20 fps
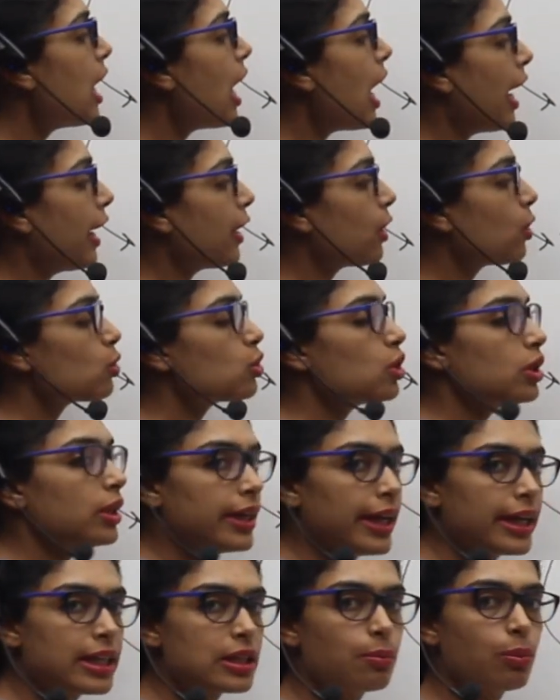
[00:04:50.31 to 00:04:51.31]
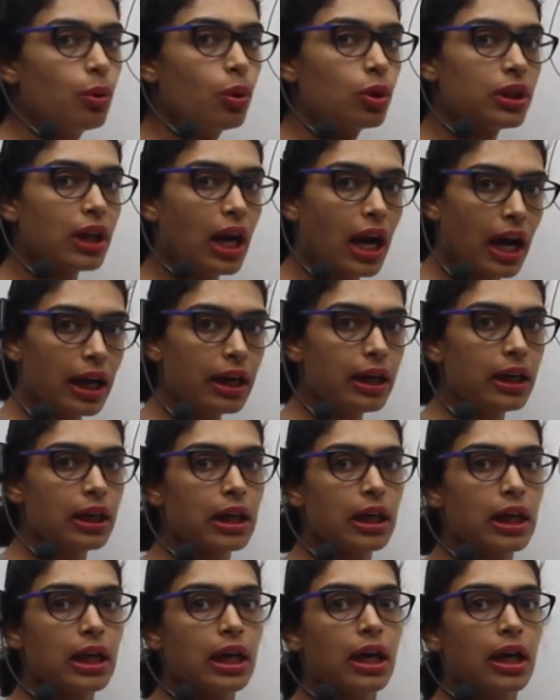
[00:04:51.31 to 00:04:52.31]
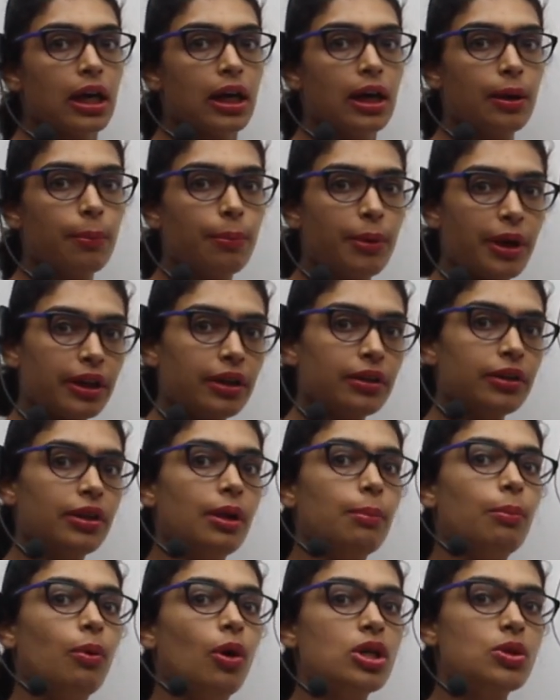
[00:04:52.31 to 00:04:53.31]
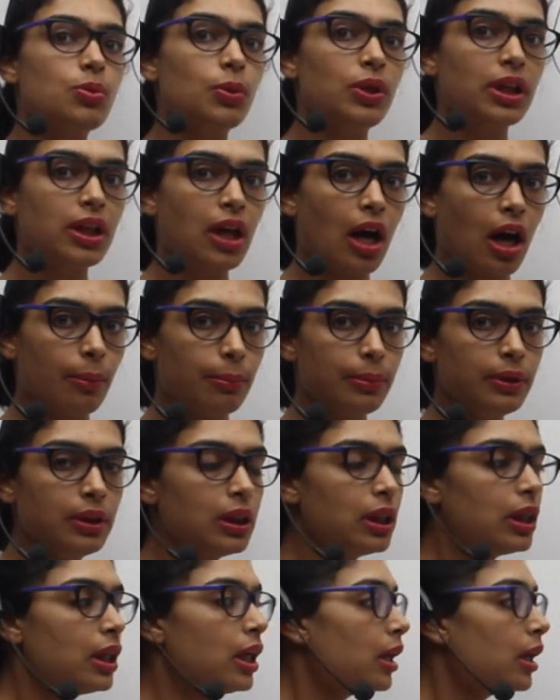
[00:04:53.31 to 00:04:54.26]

Hydrogen and X both are breaking their bonds with the carbon,